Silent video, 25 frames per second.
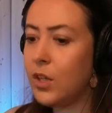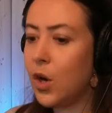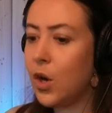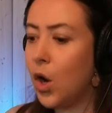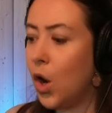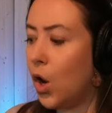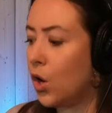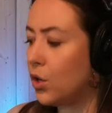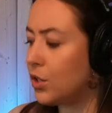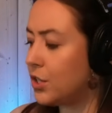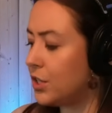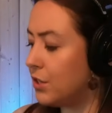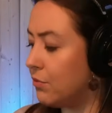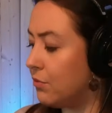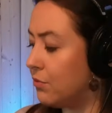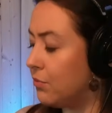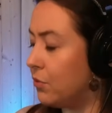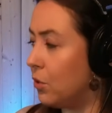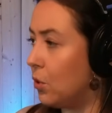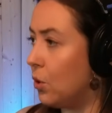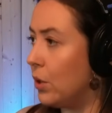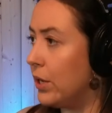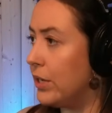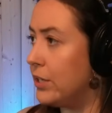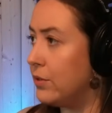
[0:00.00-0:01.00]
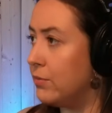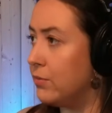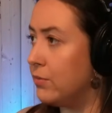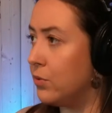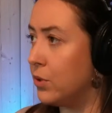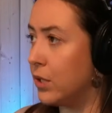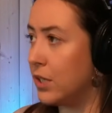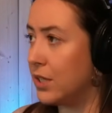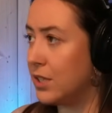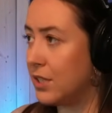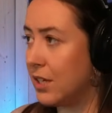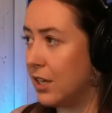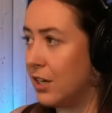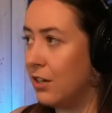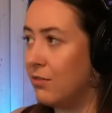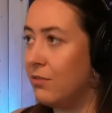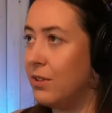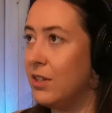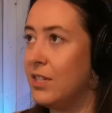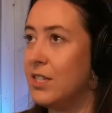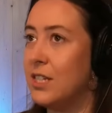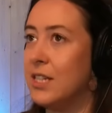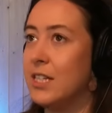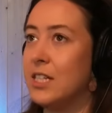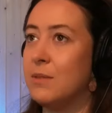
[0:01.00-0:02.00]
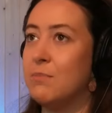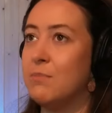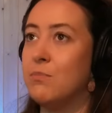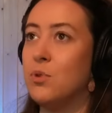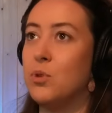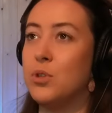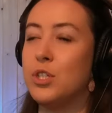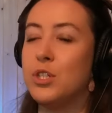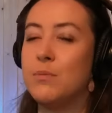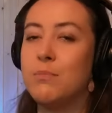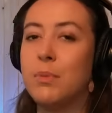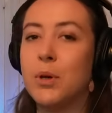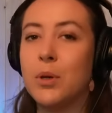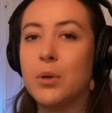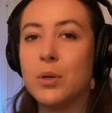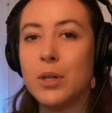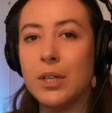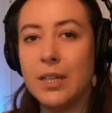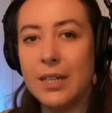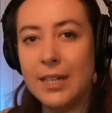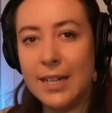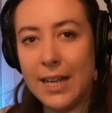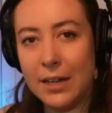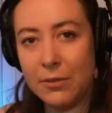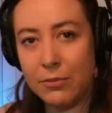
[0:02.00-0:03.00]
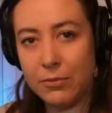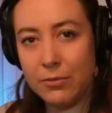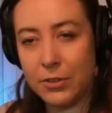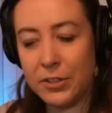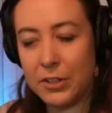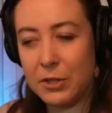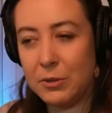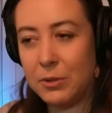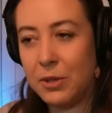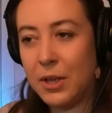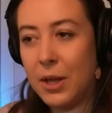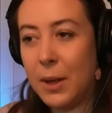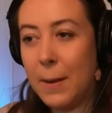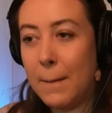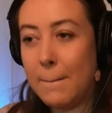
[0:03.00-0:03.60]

octave for his voice, kind of into this more spoken lead feel,